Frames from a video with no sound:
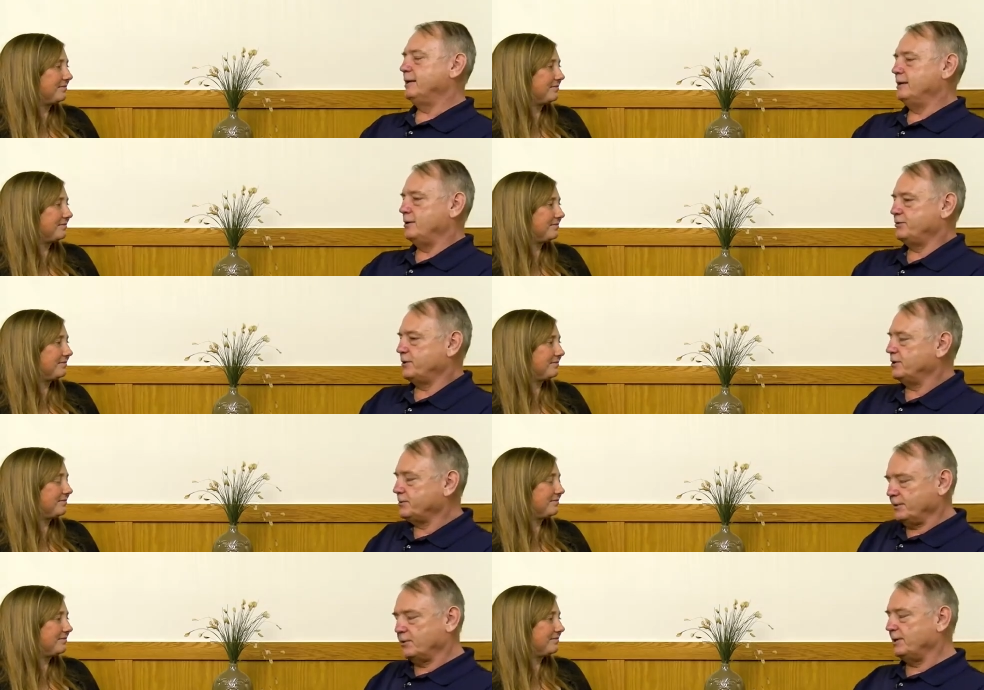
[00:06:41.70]
Speaker 1: that all
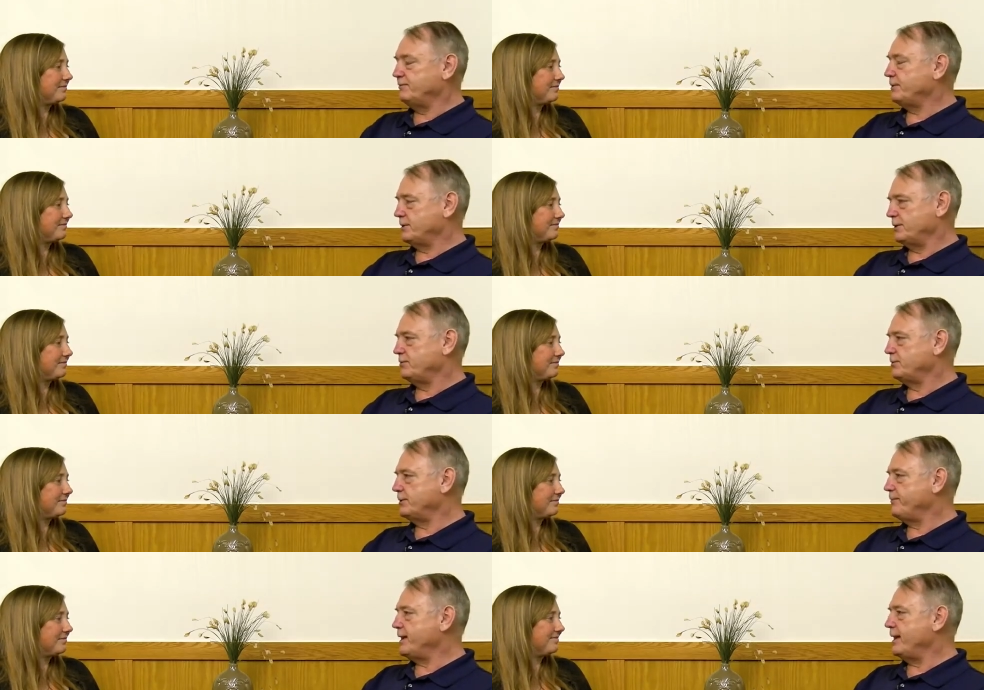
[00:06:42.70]
starts with great photos.
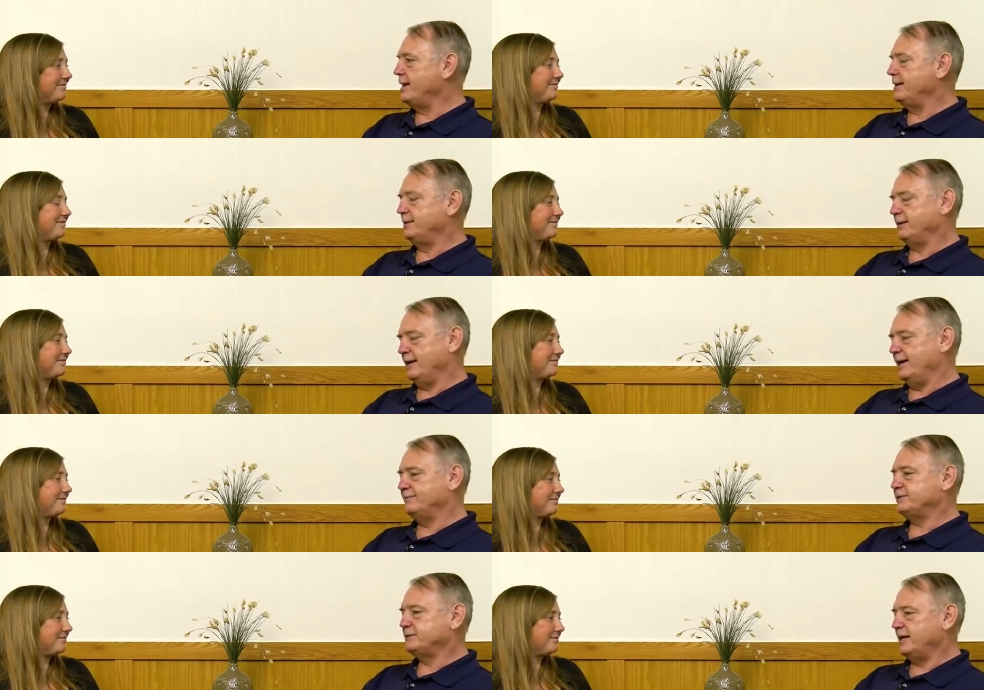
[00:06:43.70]
And I
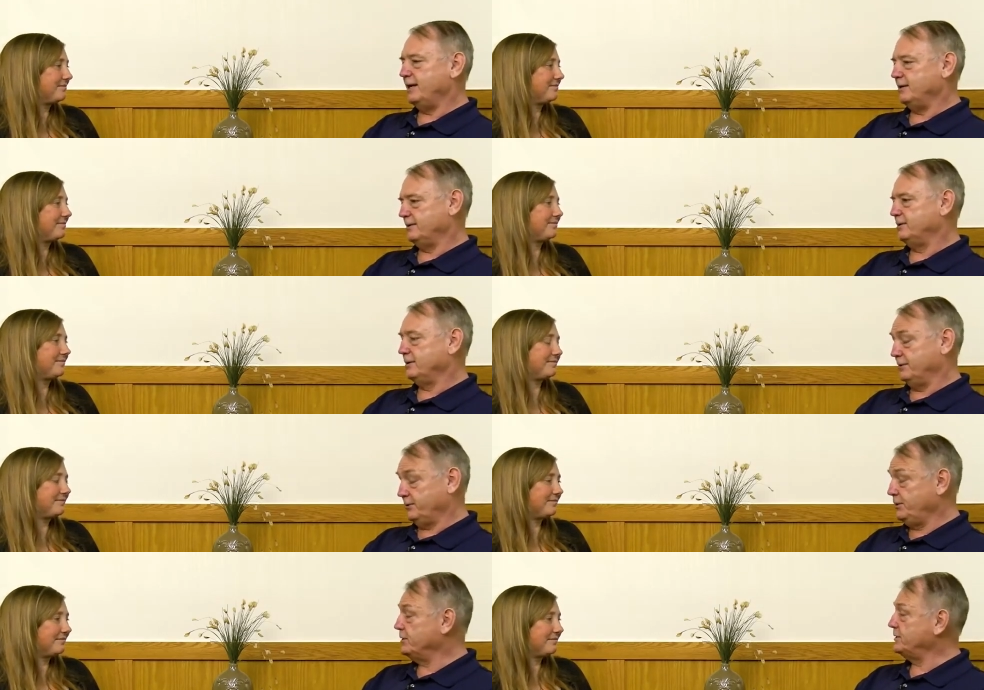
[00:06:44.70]
have to say on,
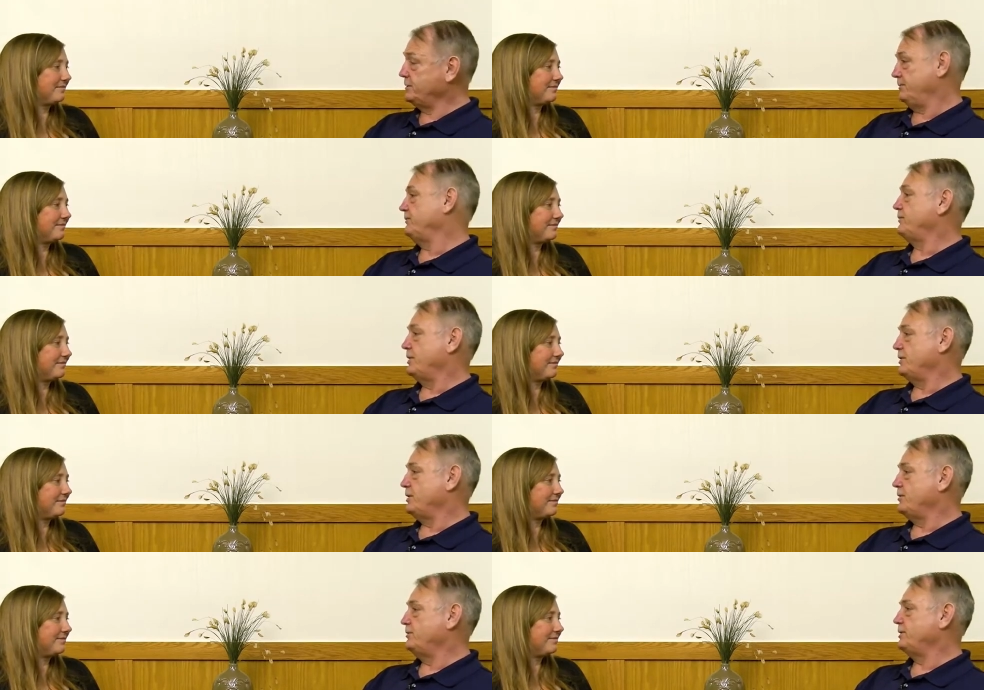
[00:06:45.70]
on your
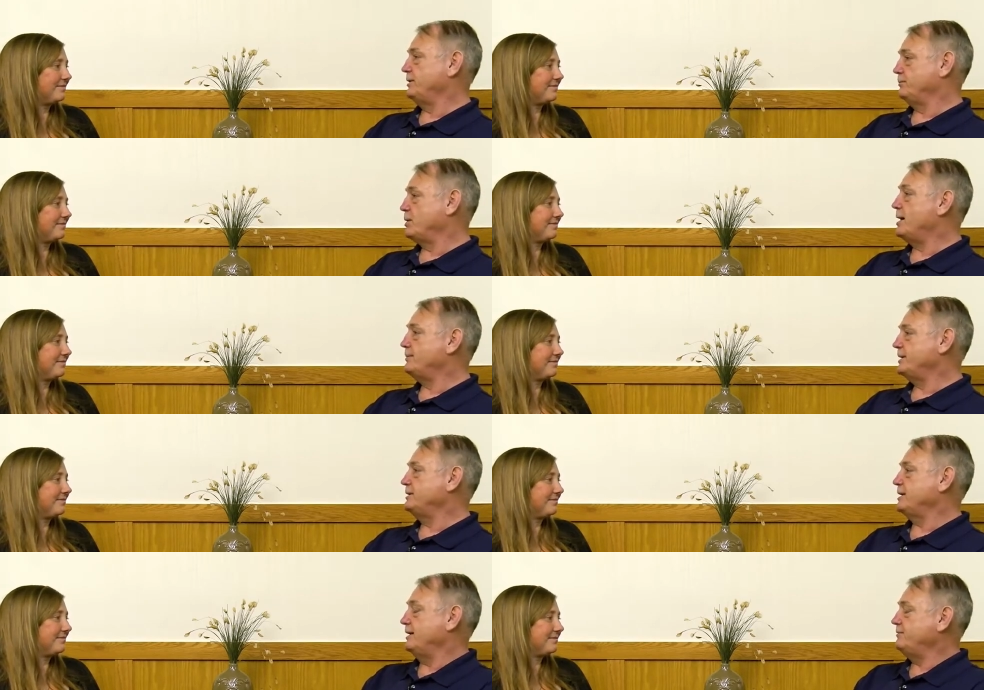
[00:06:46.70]
photos and the
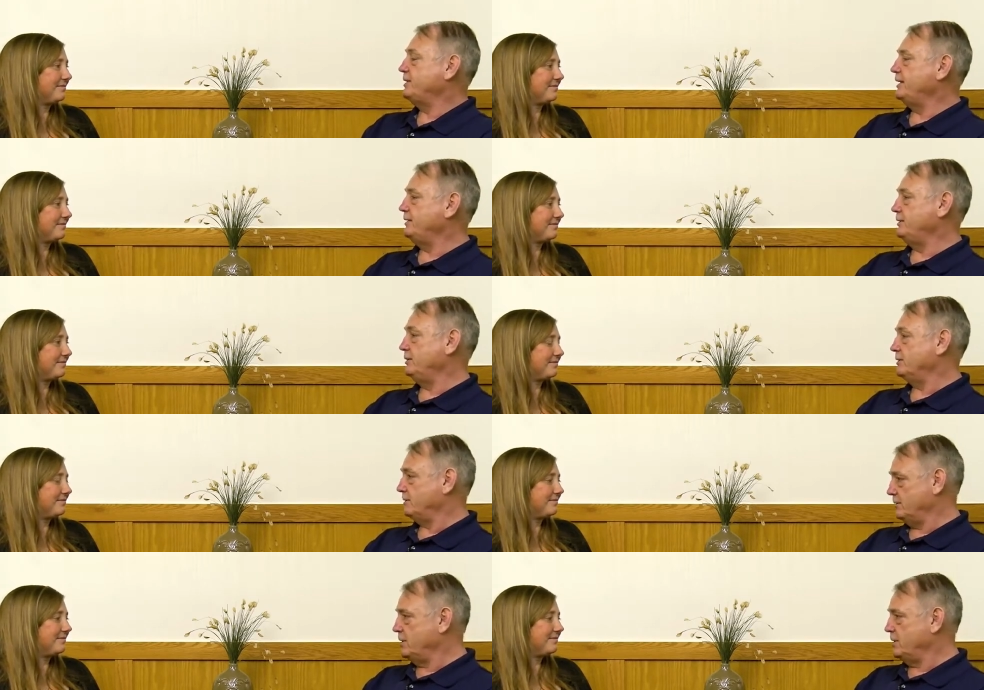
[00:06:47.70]
properties that I've seen your